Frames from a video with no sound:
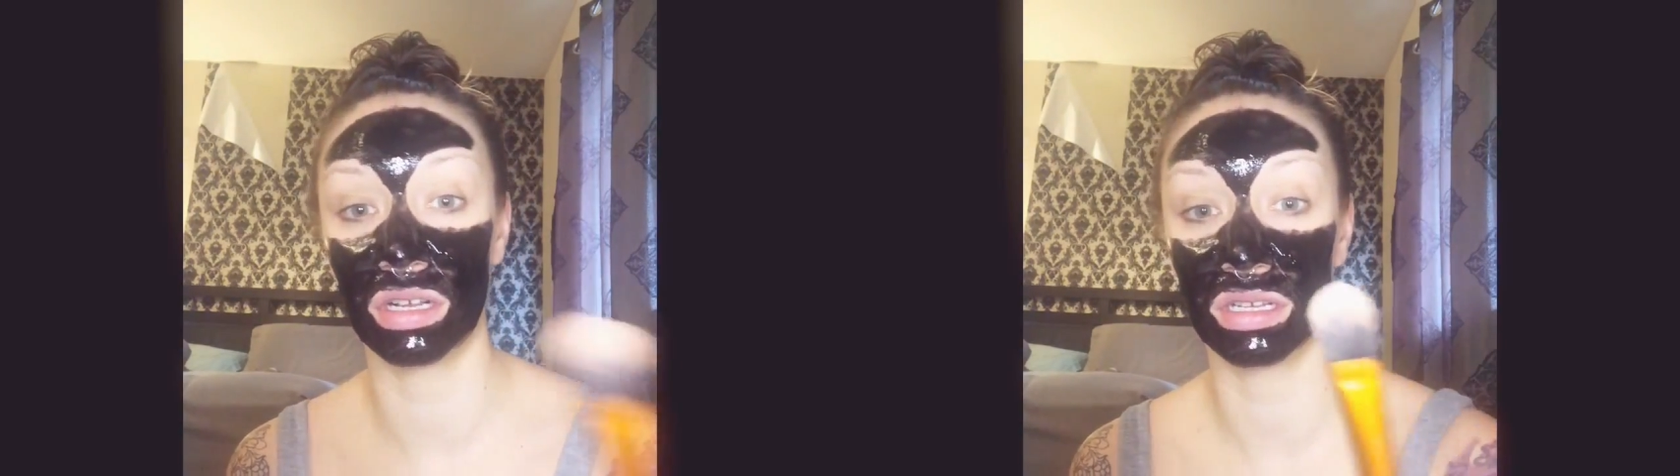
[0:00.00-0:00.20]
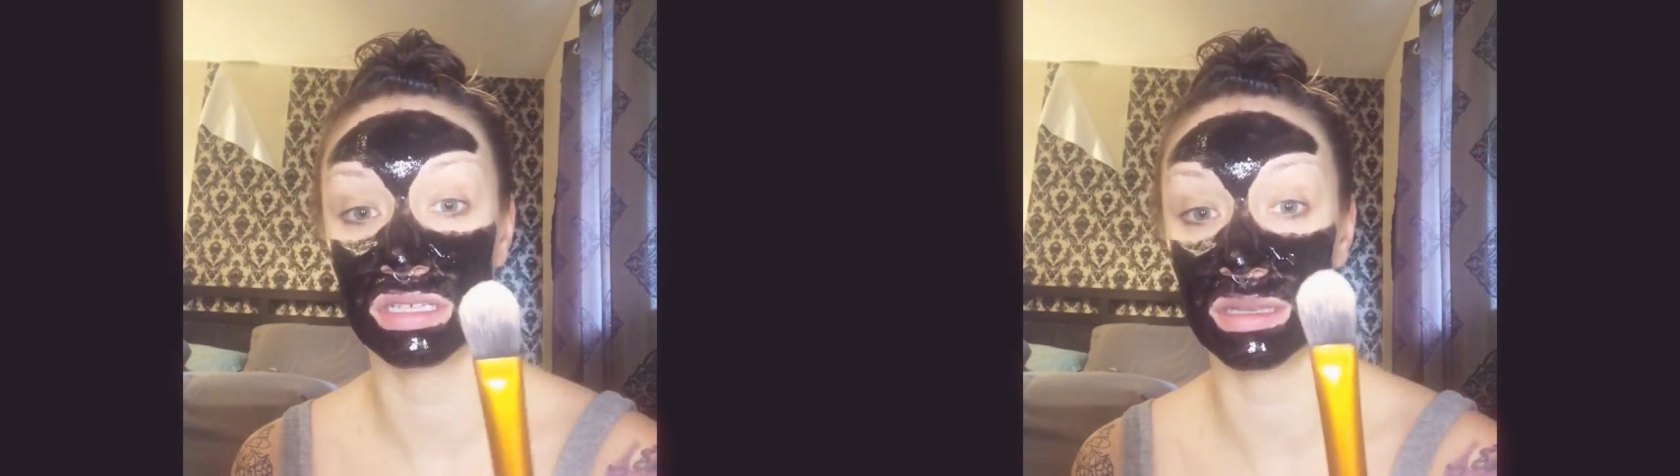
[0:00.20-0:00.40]

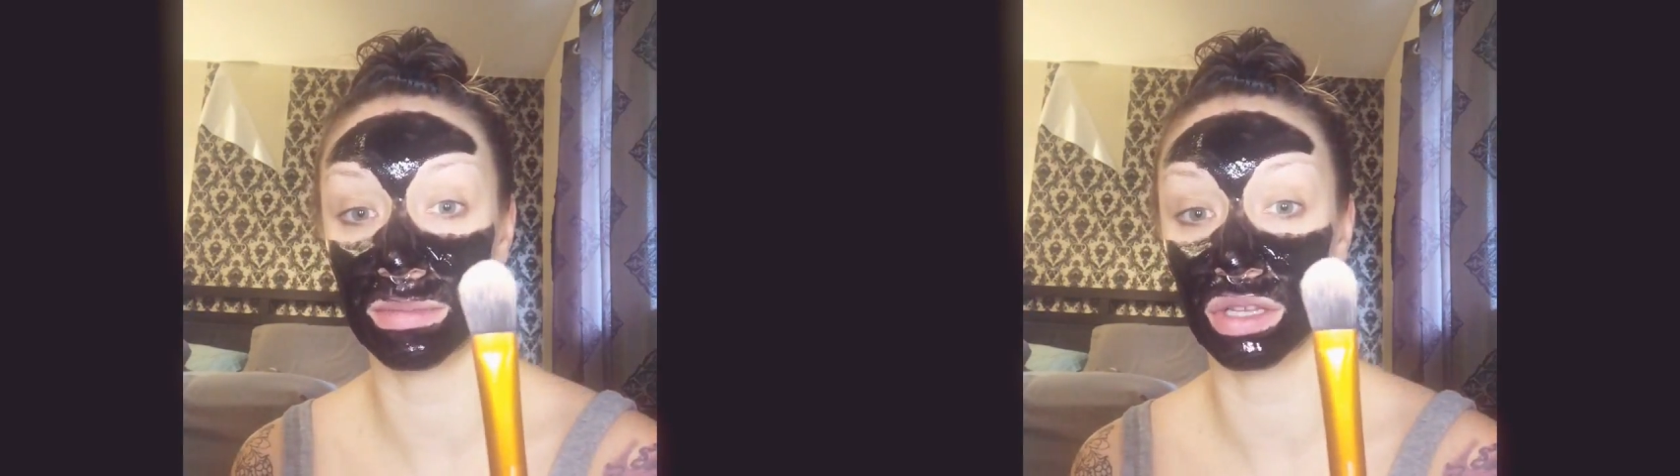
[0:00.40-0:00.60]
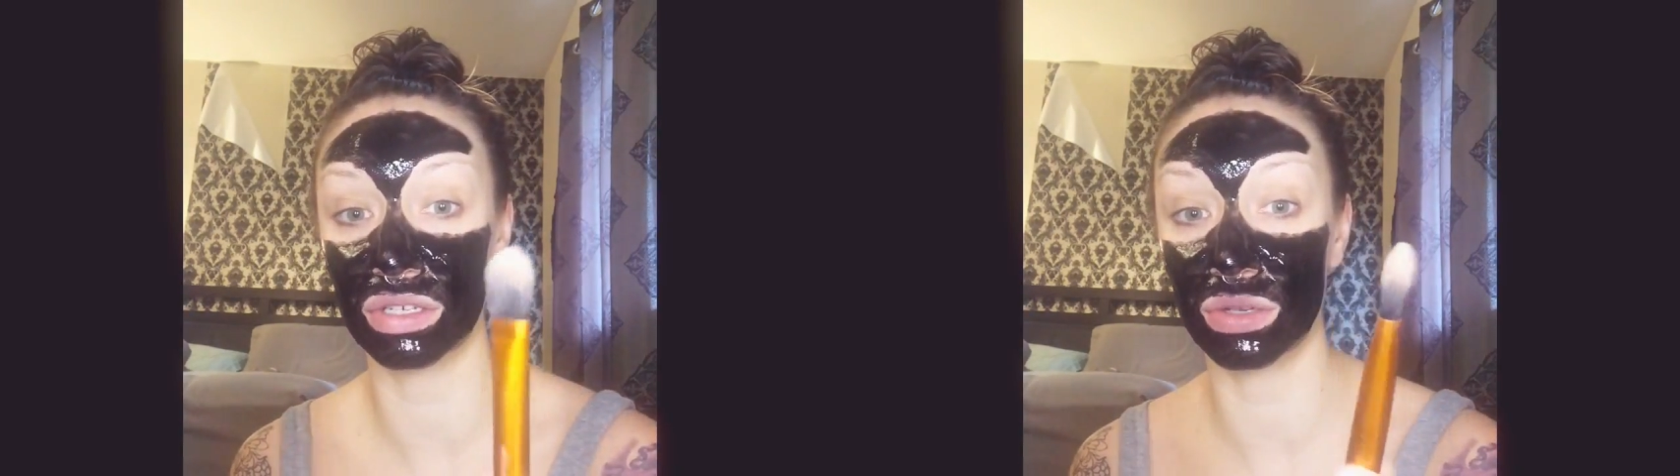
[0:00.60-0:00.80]

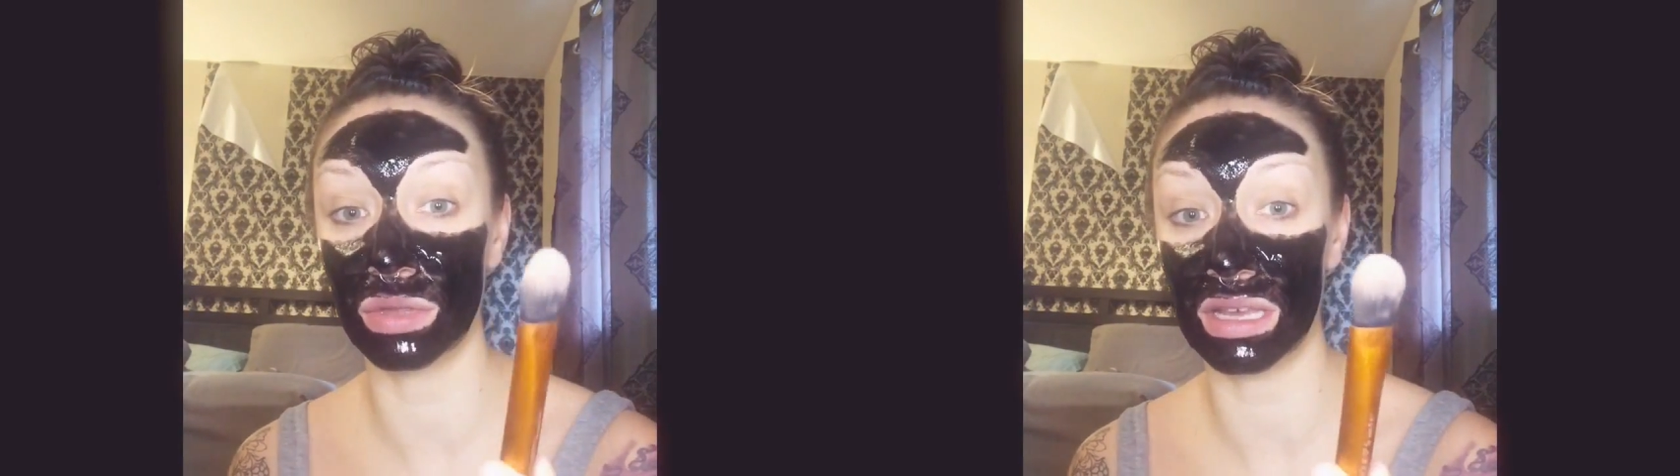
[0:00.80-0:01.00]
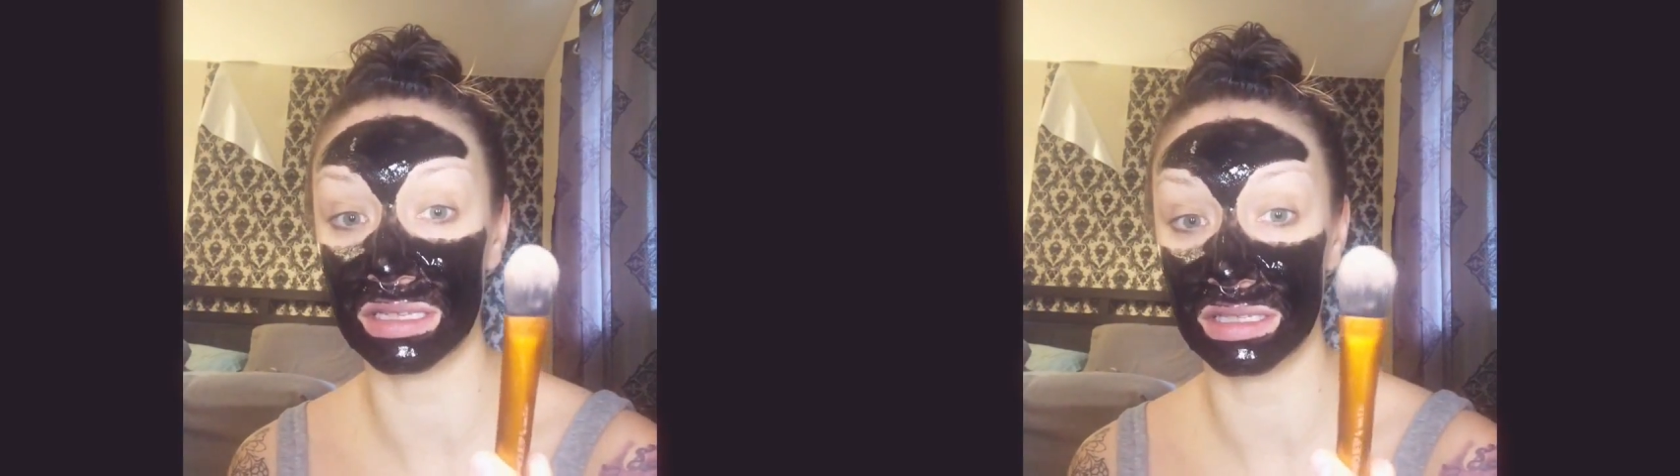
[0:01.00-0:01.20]
similar to
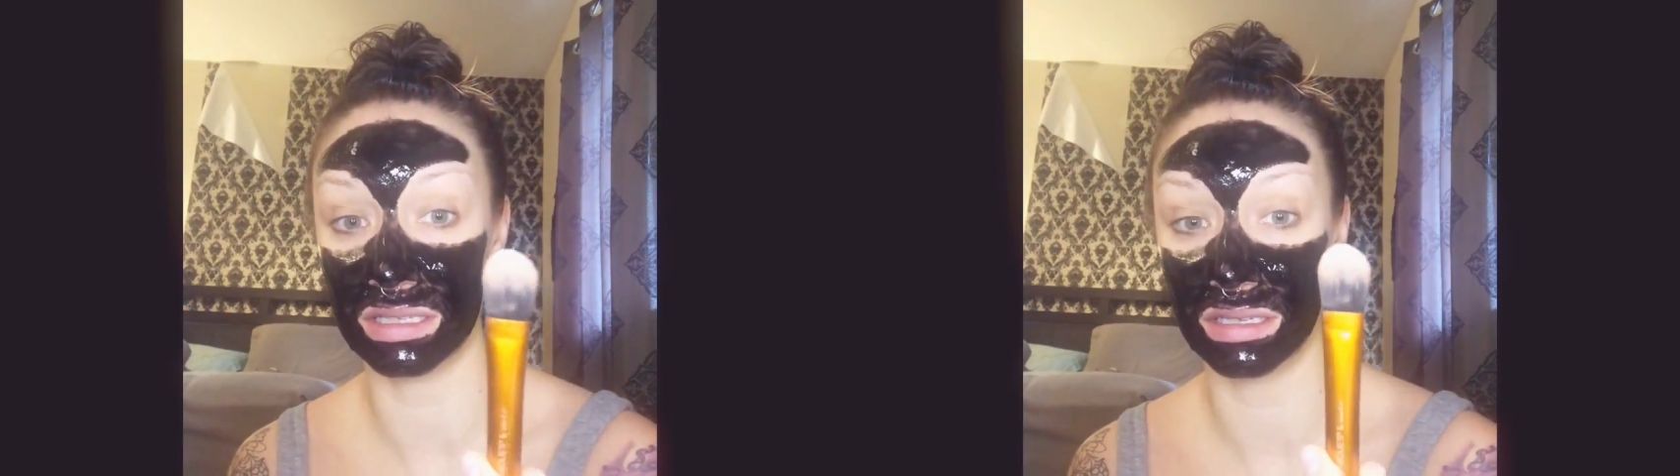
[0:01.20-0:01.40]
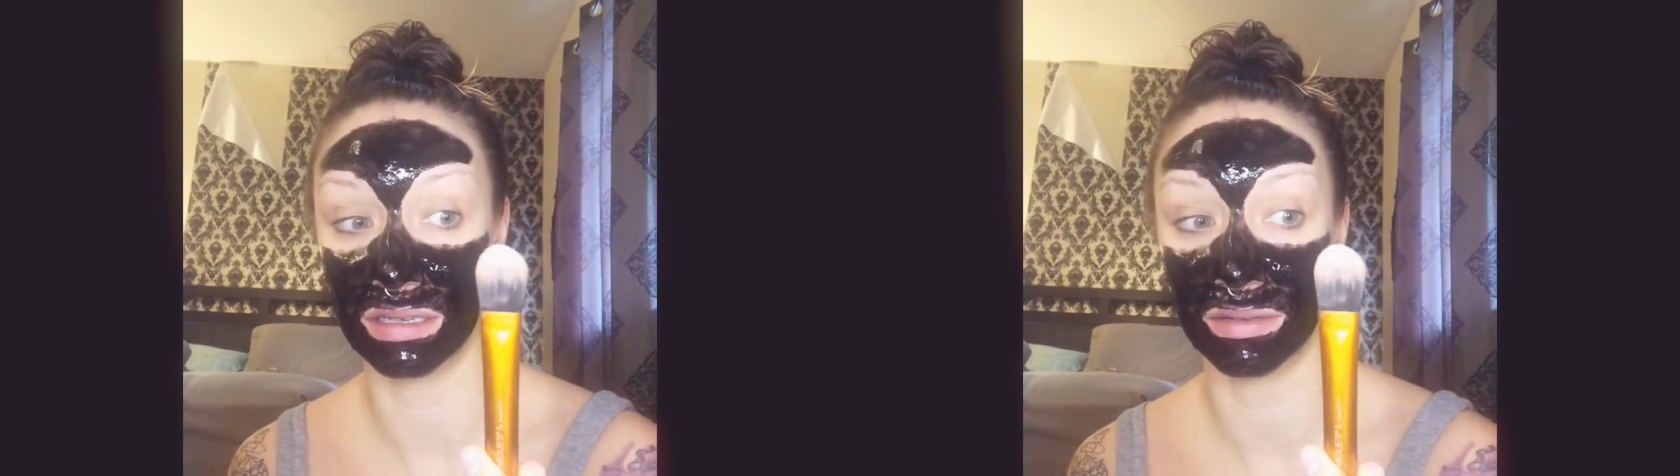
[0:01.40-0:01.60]
this.